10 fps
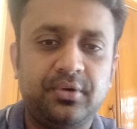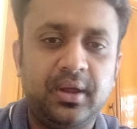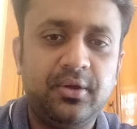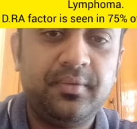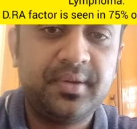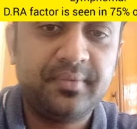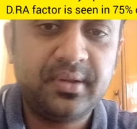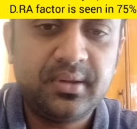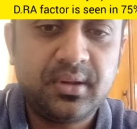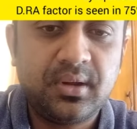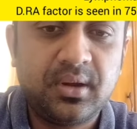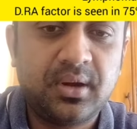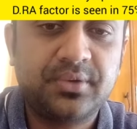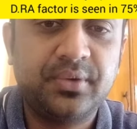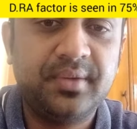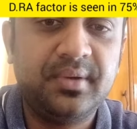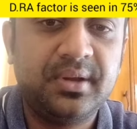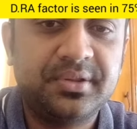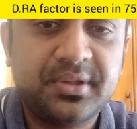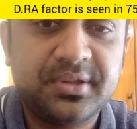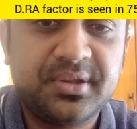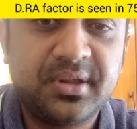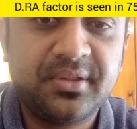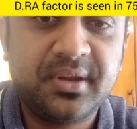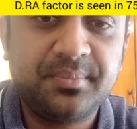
Hello everyone. Today we'll discuss another